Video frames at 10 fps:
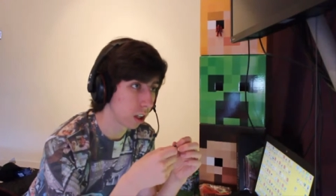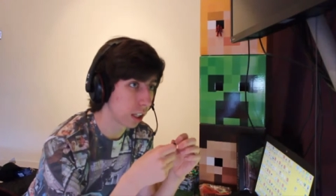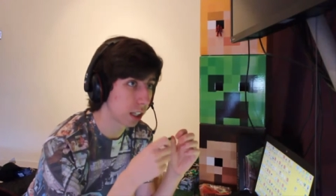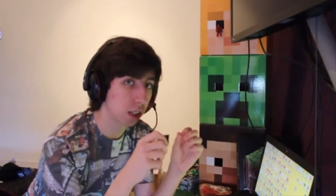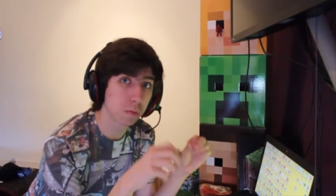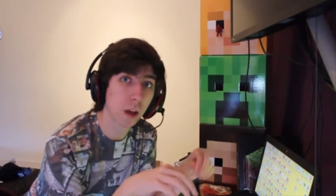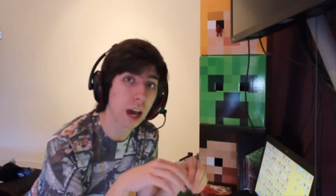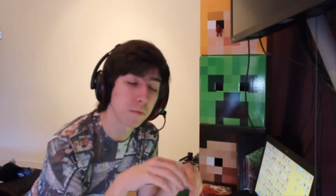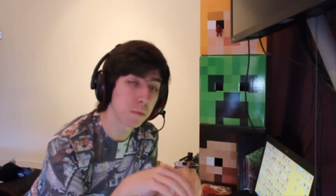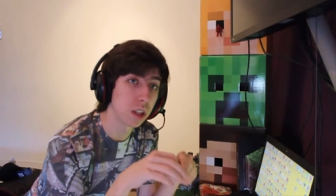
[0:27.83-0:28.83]
it's,
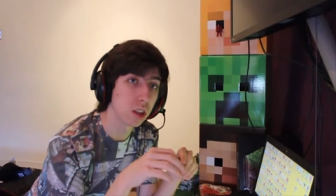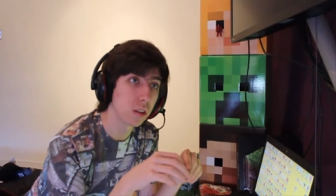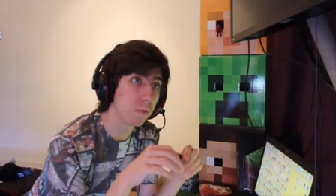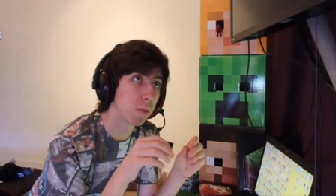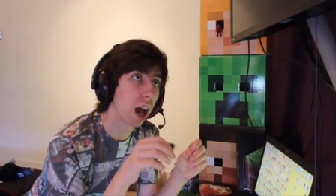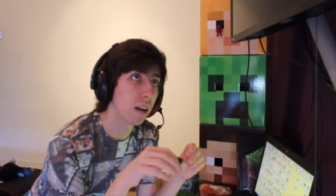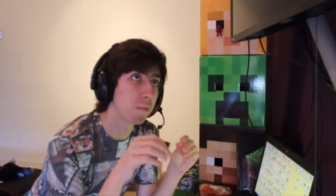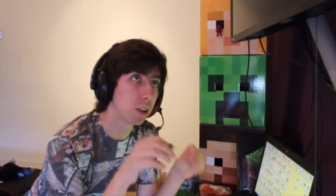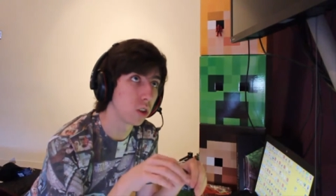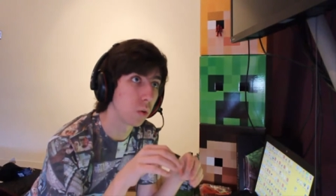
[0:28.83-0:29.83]
I've been, I've
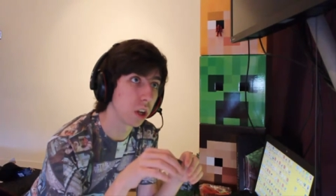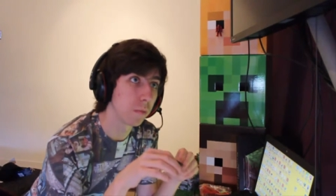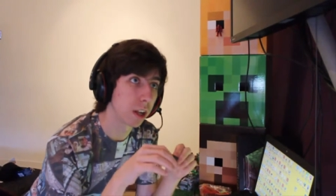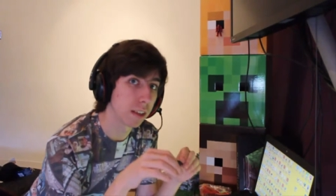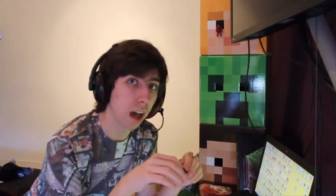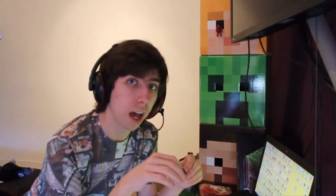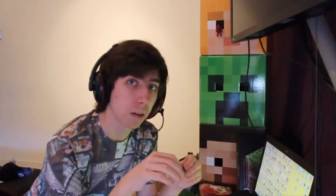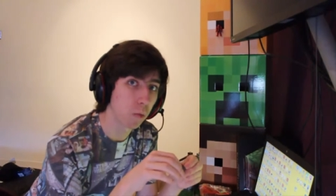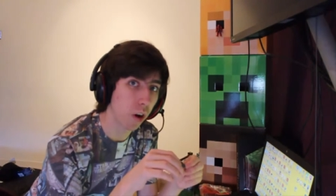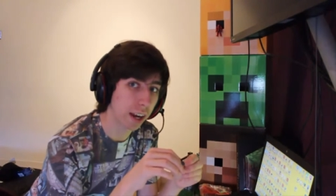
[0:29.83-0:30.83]
been doing them in a
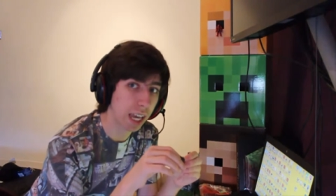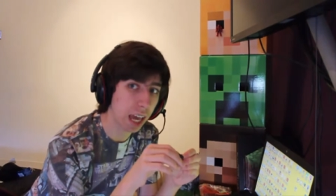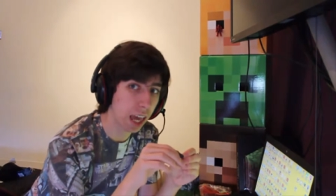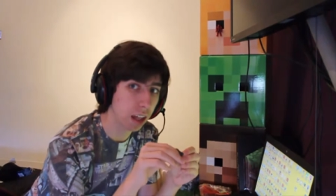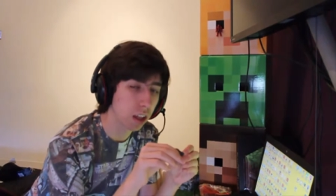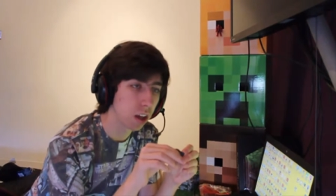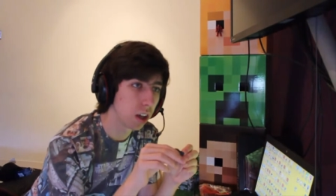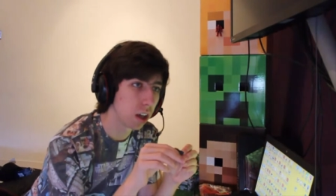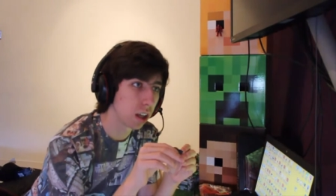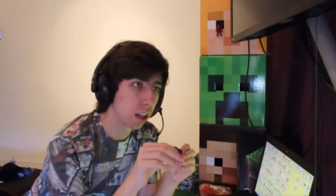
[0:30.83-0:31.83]
time where I can't
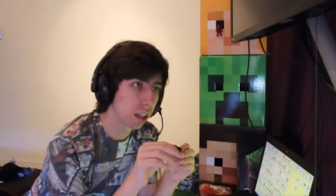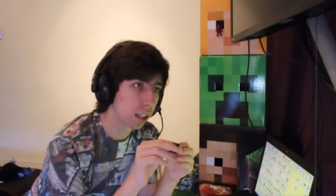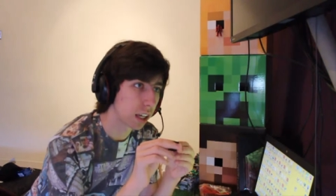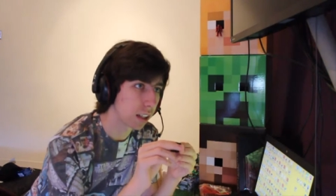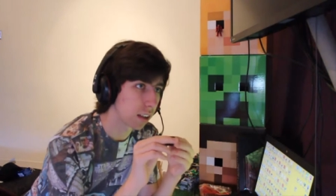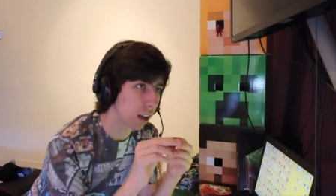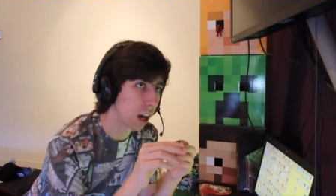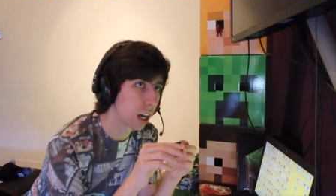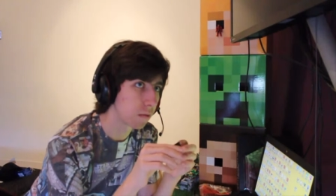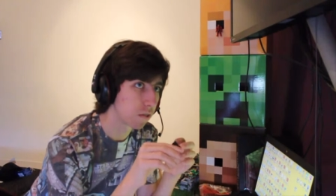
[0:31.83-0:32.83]
get the
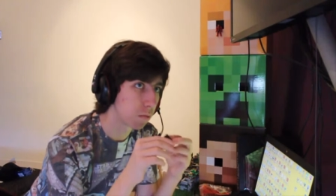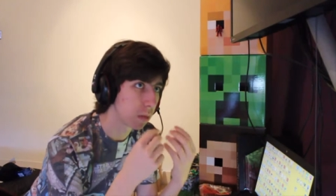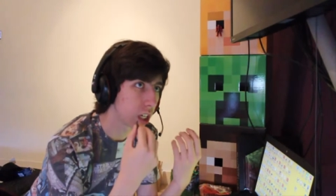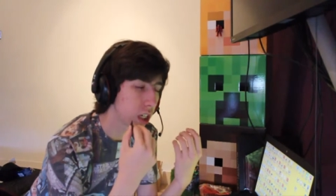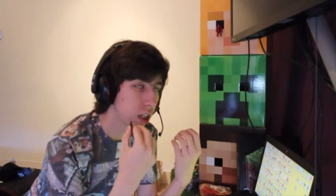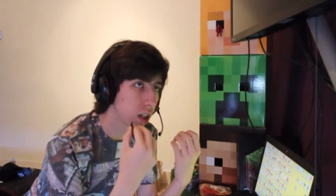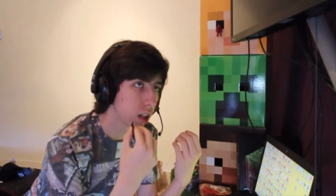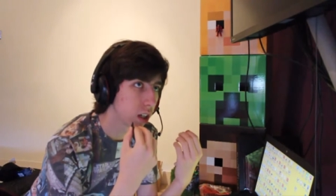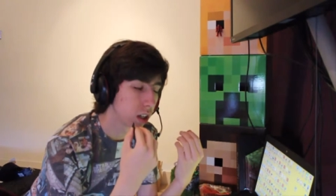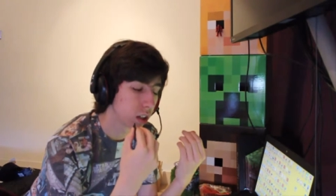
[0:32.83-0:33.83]
time for me
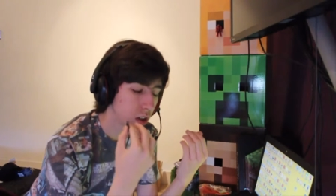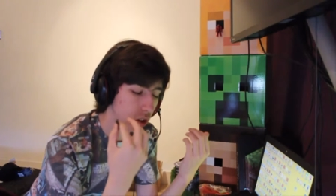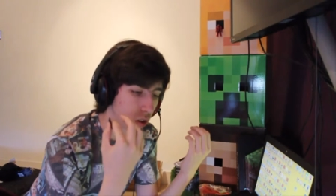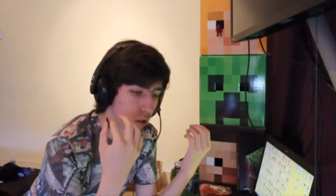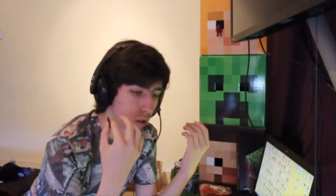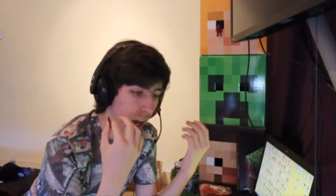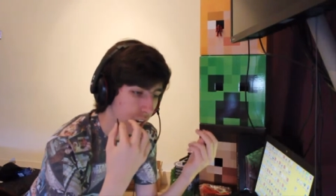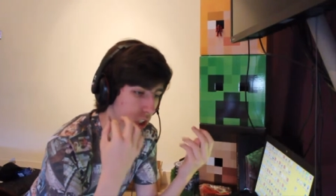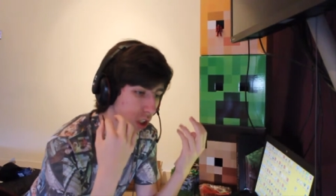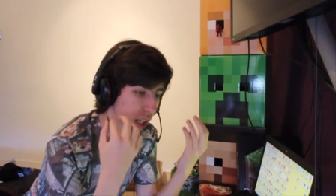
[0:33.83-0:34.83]
to
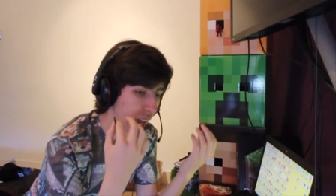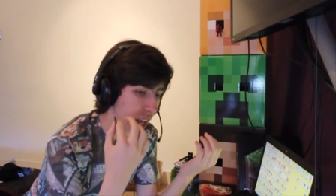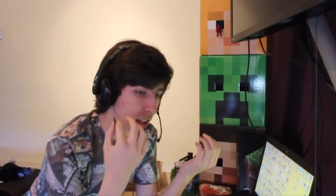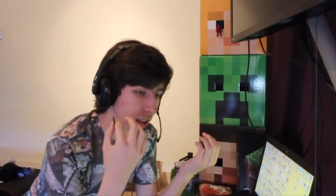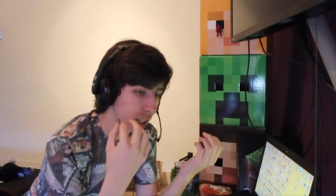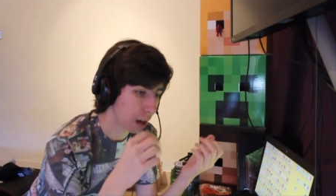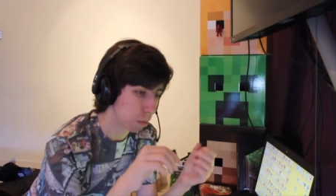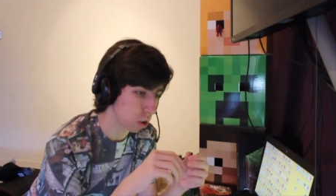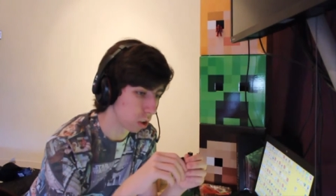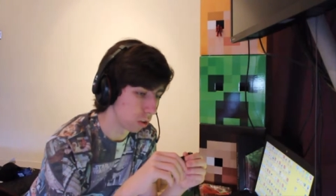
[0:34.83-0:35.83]
actually edit the
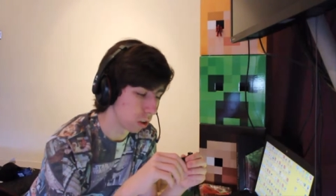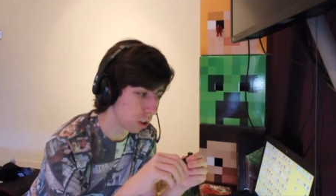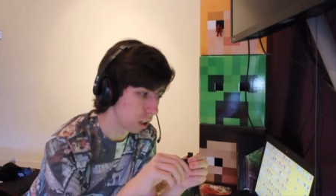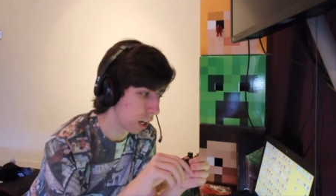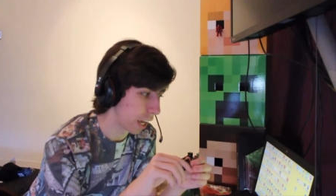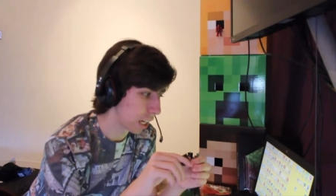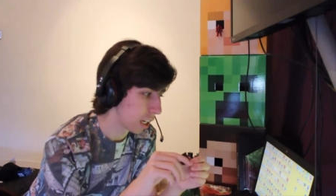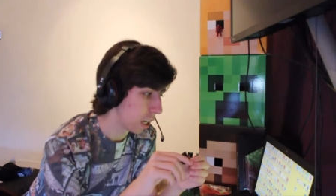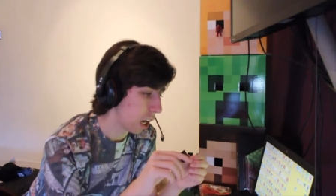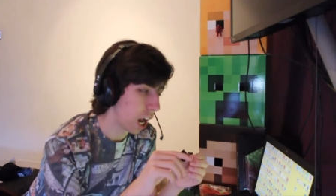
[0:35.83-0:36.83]
episode. Like,
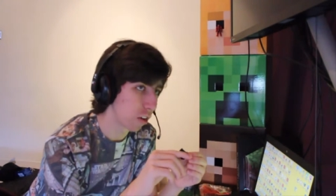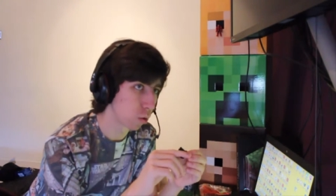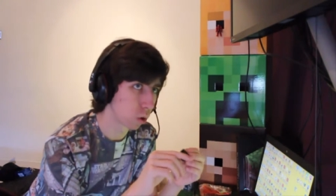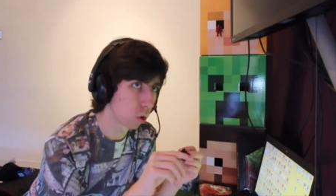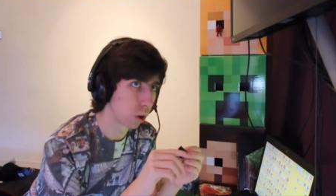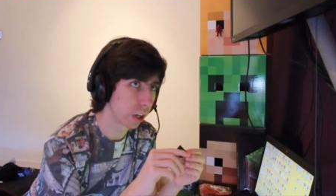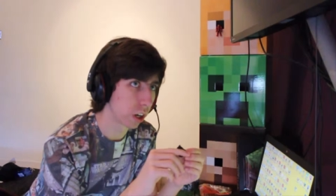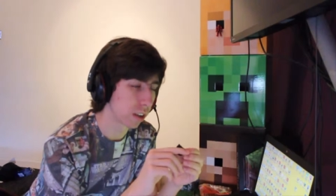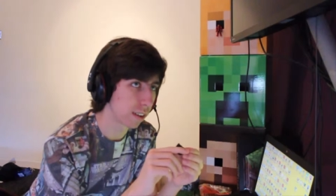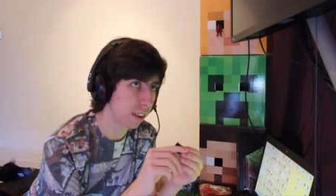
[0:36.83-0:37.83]
I'd record it
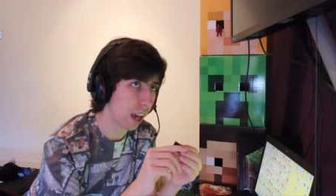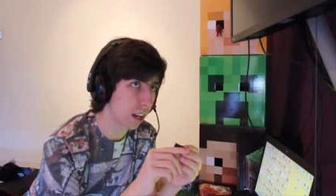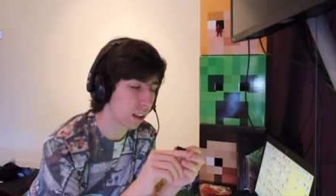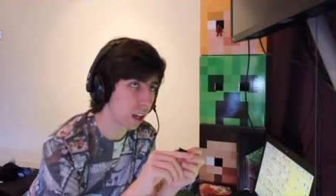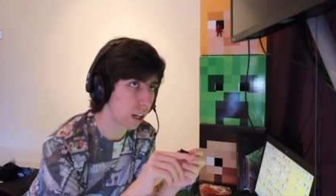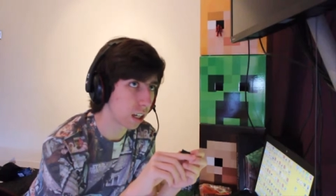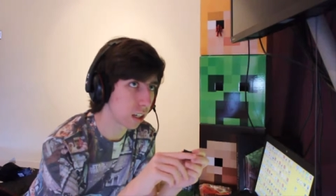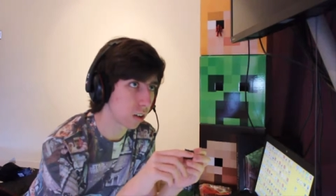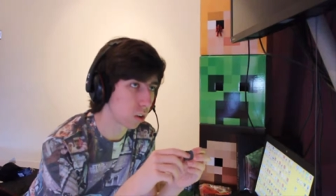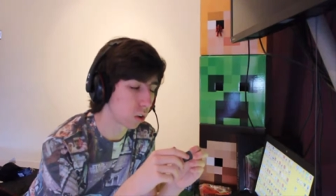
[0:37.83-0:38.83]
on Saturday
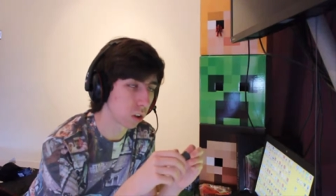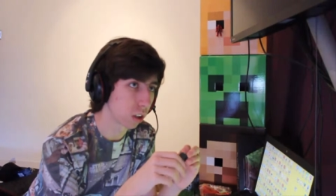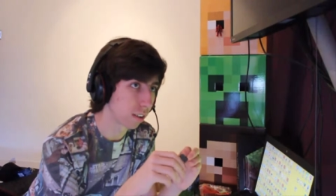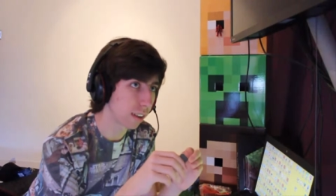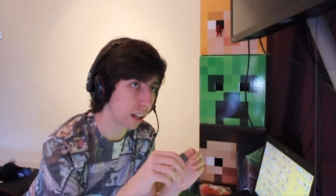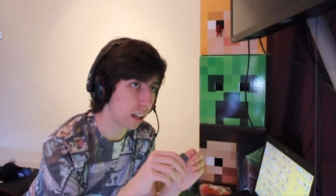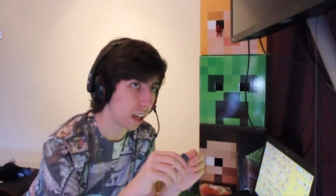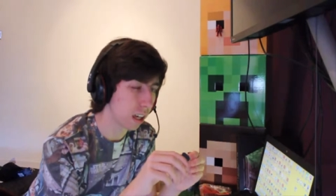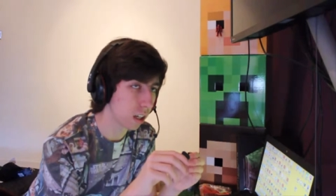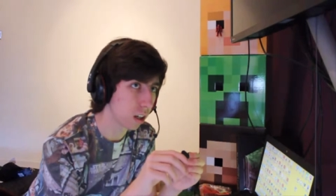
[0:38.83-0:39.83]
or on
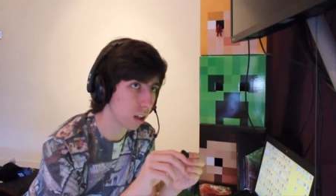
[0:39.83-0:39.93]
Sunday.